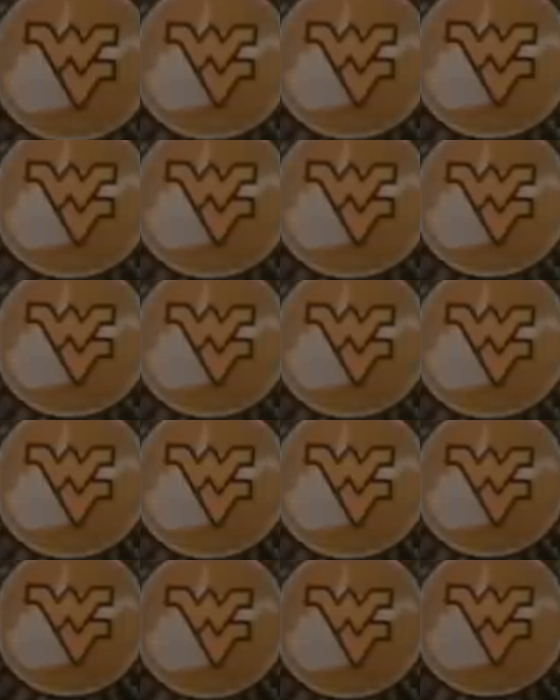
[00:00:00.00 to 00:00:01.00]

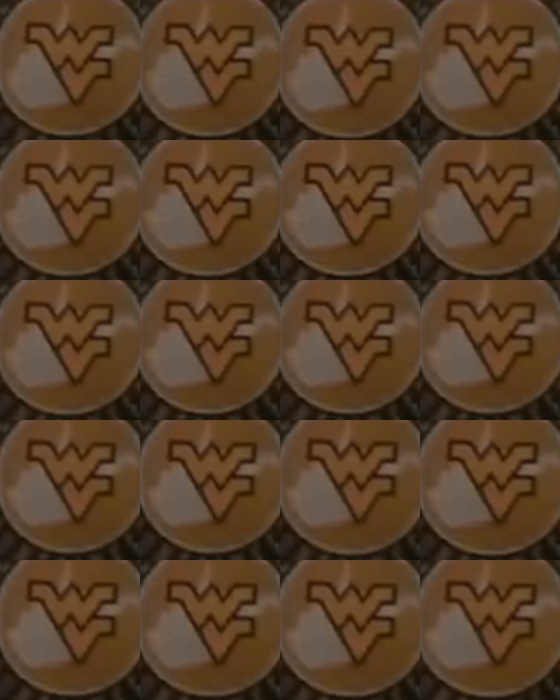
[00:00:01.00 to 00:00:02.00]

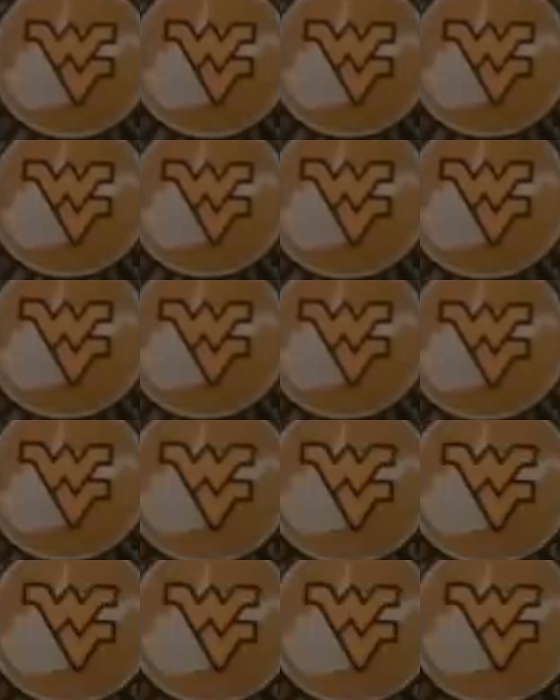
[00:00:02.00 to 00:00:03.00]

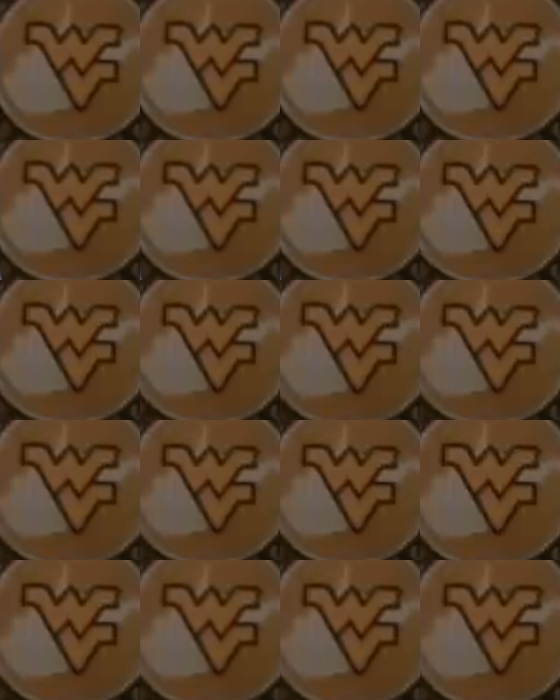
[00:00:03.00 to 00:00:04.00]

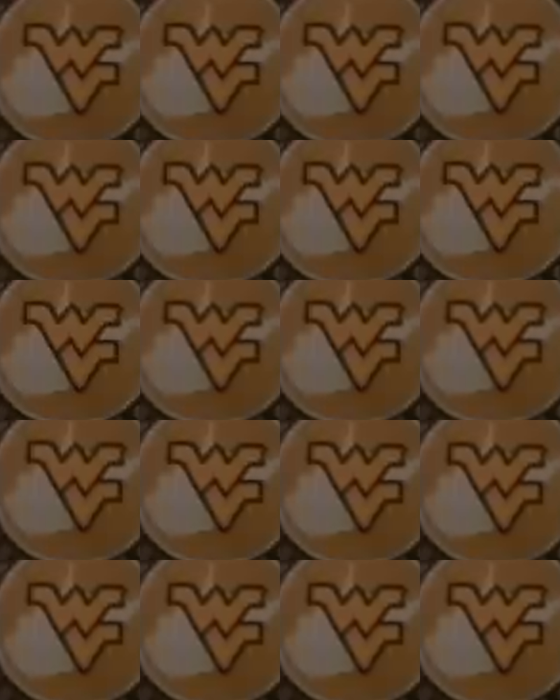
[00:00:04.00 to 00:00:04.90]
(silent)